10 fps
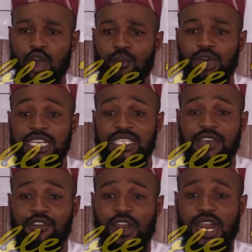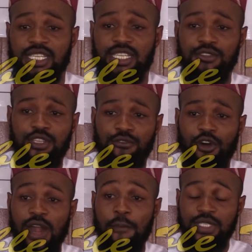But these
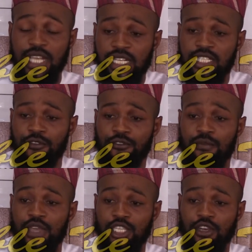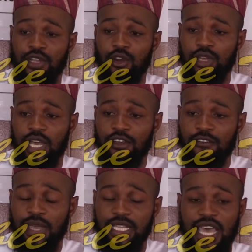774 representatives from each of the local
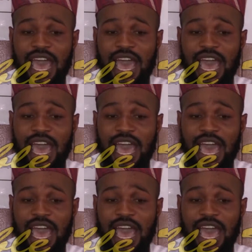governments